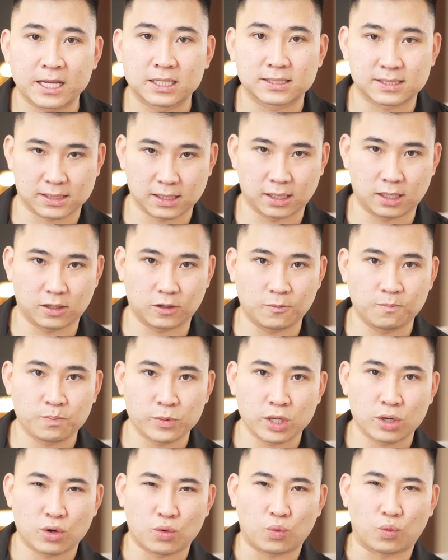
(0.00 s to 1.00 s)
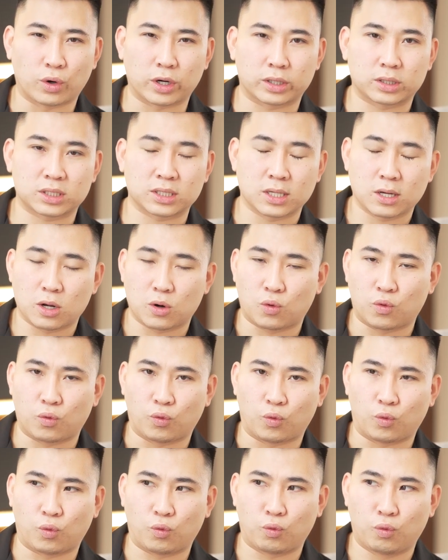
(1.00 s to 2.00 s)
So what
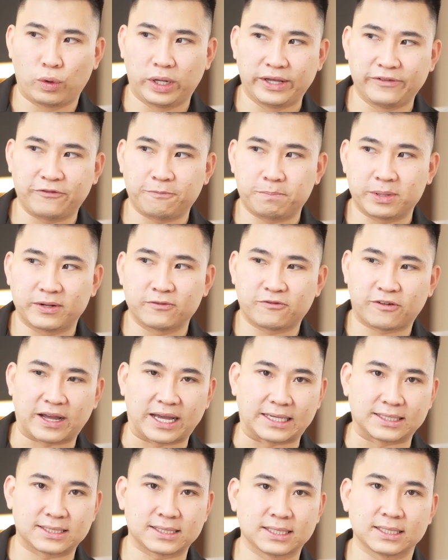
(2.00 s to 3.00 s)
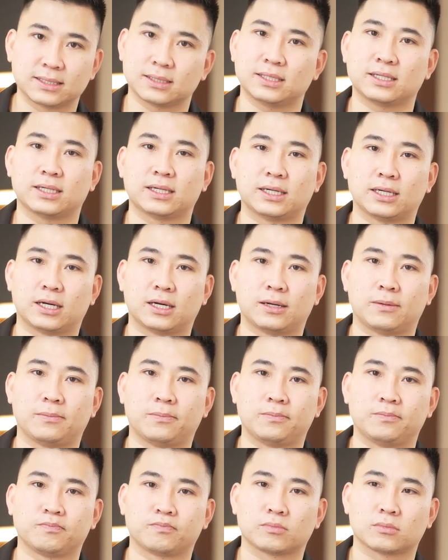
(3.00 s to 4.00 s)
we've been facing,
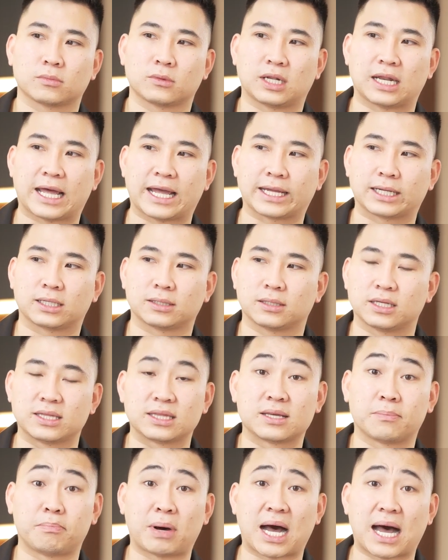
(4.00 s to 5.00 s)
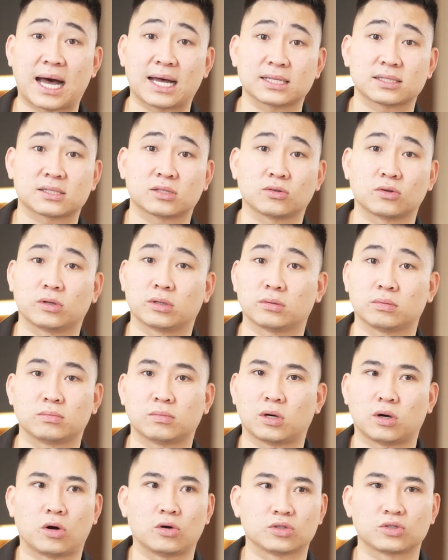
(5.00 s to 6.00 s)
in the past, or
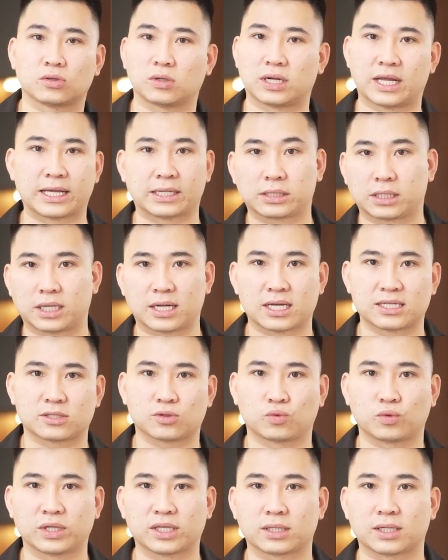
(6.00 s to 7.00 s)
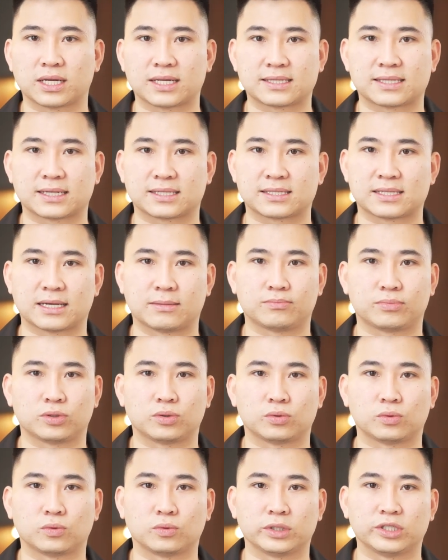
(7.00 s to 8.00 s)
also last week as
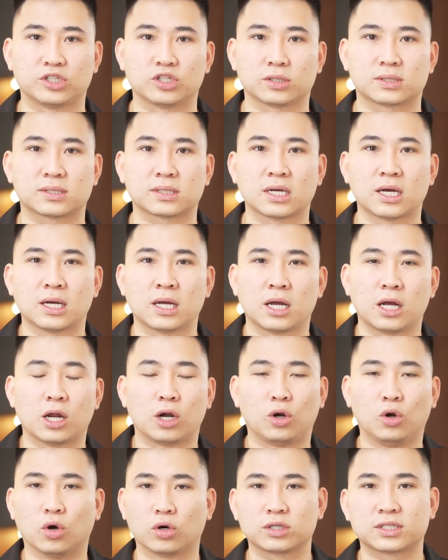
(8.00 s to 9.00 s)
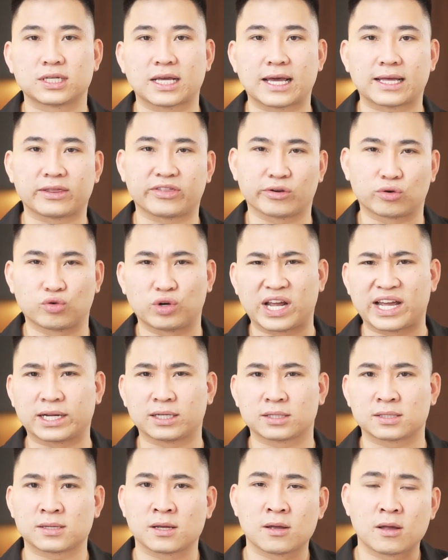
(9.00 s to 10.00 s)
example, we just looked at the
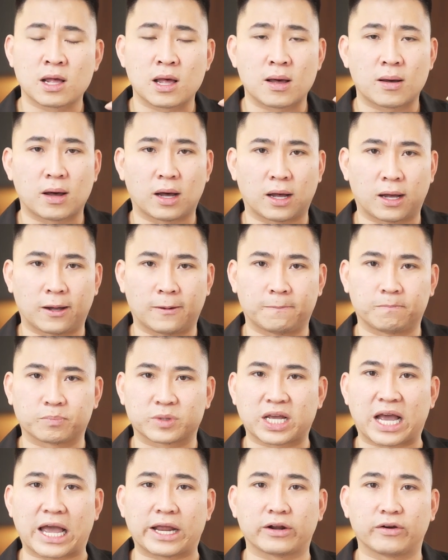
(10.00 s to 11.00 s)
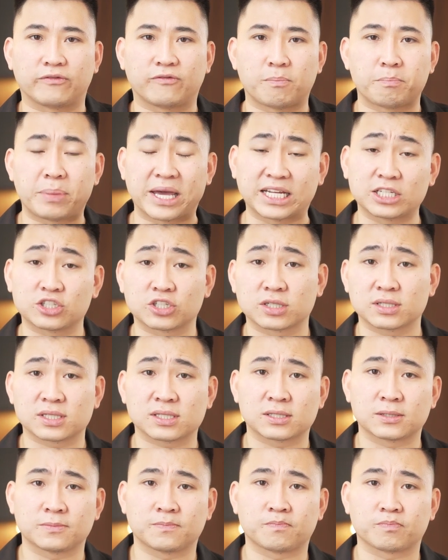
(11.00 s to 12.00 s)
creators kind of
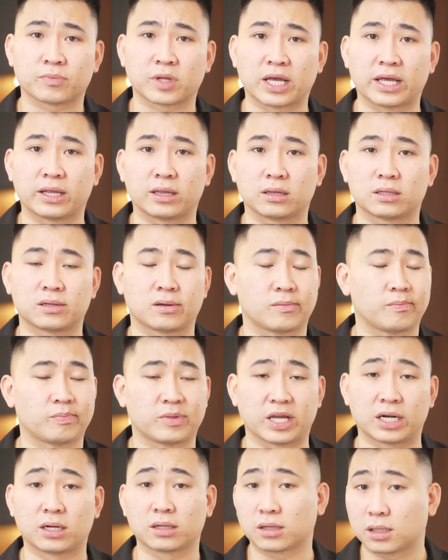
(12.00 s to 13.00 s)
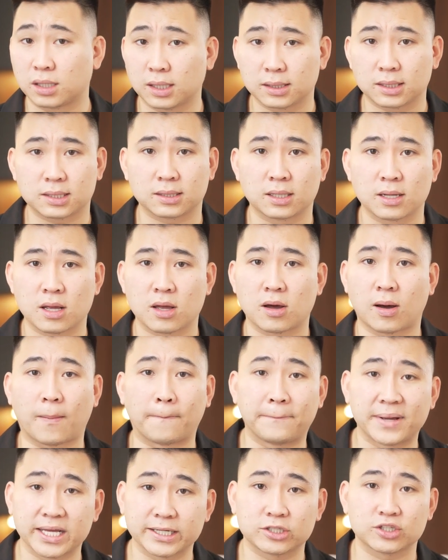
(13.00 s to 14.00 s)
pictures, and they look good
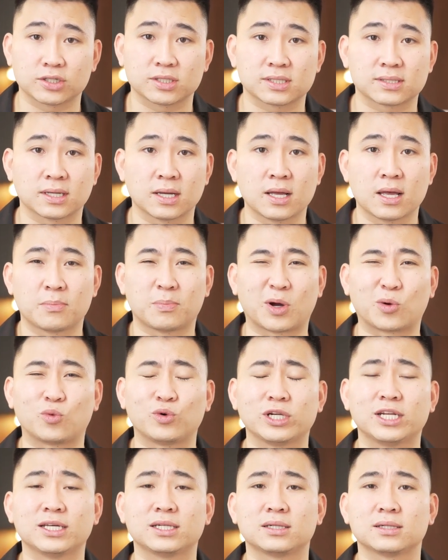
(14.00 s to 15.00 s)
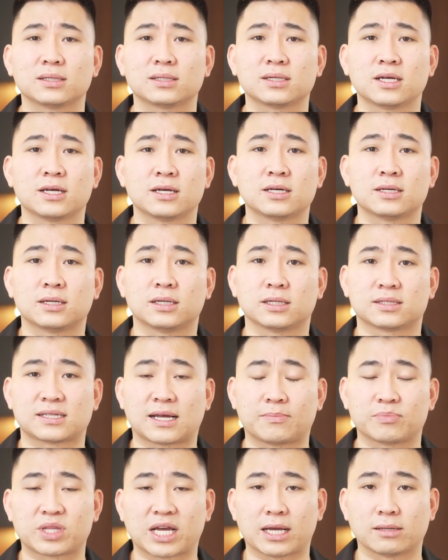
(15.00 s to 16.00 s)
on pictures, but we didn't
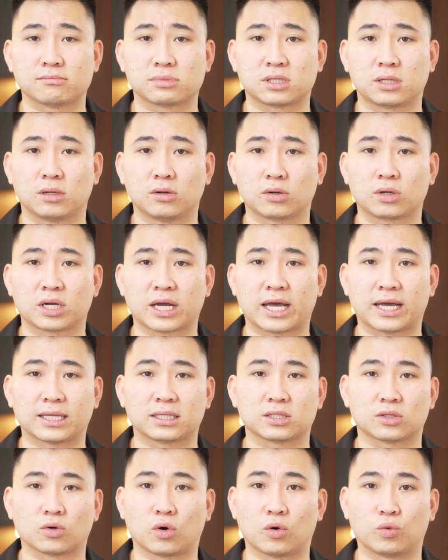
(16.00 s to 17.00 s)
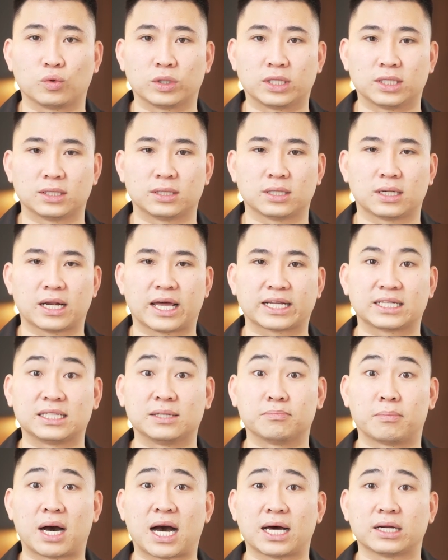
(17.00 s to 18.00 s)
sometimes look at, or we didn't
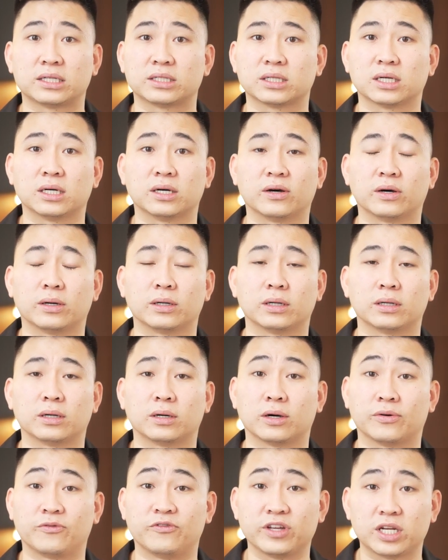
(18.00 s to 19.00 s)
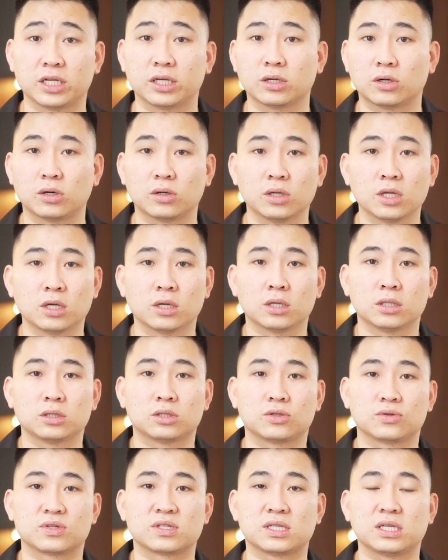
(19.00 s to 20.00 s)
demand a video
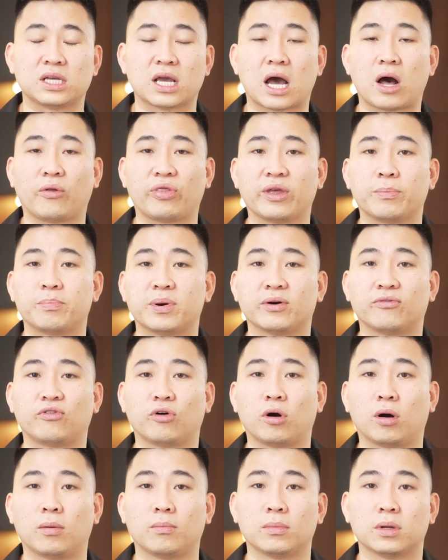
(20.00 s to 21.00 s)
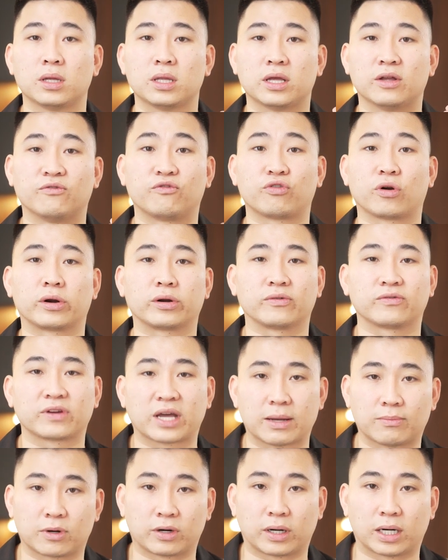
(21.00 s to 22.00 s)
to see how they perform in front of
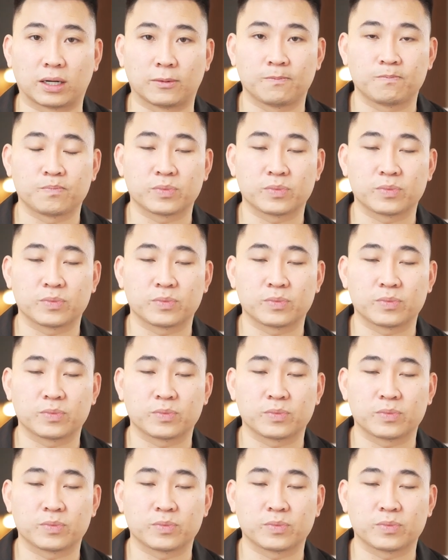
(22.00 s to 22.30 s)
camera.